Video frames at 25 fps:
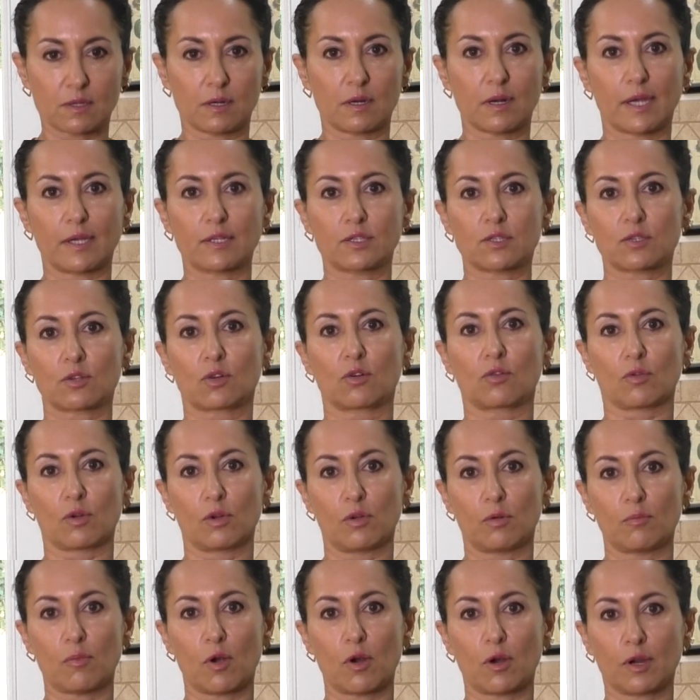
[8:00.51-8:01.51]
the nice
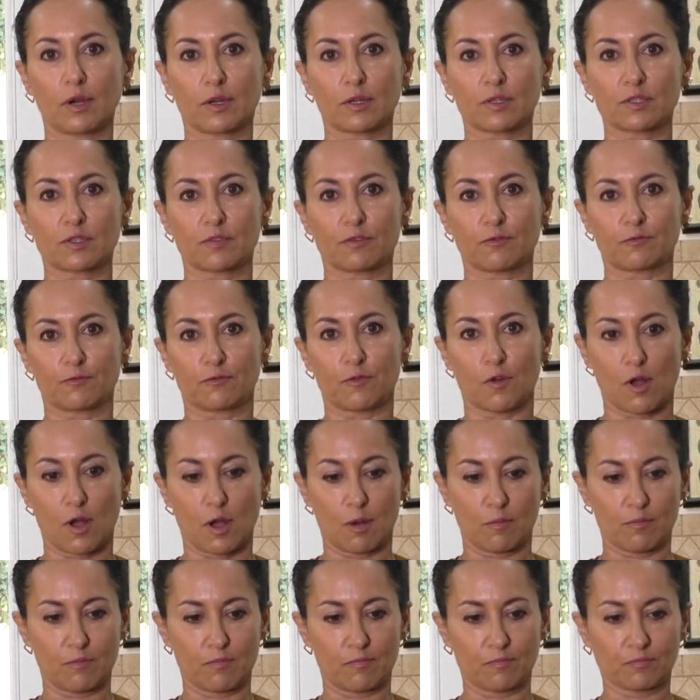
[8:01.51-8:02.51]
grill marks
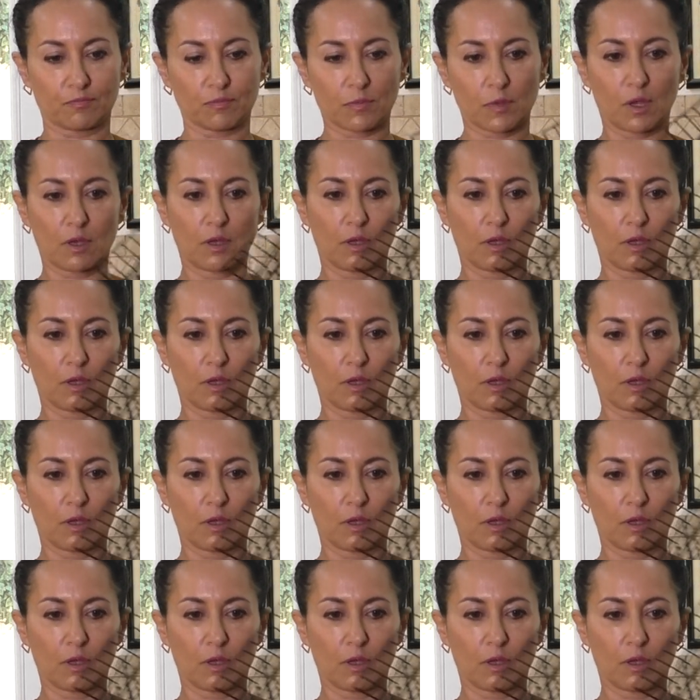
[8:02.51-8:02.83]
from